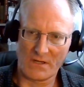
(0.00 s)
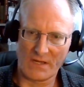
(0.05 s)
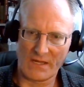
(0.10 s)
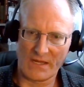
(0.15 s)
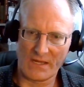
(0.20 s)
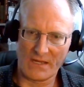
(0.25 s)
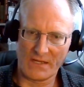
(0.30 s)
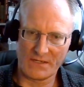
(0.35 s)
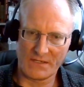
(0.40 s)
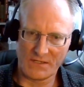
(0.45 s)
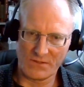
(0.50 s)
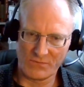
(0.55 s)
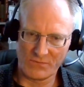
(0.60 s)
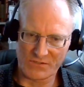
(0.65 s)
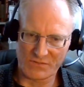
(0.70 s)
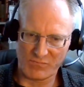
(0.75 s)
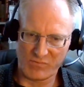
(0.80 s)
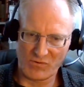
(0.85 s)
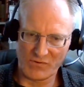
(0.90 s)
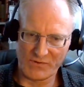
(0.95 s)
and he was
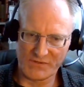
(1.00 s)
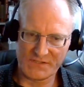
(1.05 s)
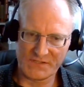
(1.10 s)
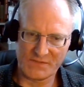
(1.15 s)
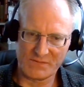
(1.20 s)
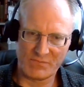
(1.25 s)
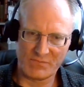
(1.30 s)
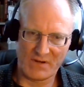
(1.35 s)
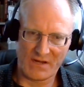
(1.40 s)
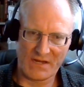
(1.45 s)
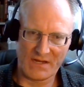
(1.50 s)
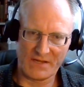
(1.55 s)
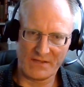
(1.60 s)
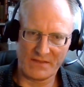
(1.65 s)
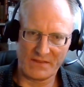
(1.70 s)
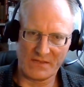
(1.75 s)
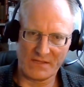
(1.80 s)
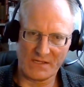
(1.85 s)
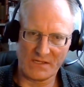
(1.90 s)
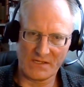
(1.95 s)
appointed
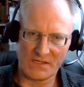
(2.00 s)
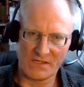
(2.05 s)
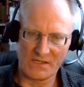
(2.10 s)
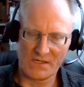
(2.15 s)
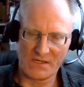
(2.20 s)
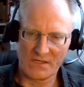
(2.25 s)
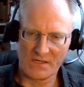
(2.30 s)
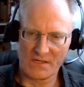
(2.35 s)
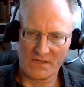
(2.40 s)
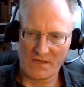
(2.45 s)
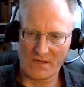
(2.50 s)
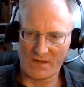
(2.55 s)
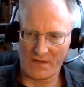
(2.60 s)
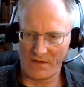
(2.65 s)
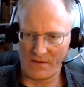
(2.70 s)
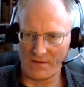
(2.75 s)
uh,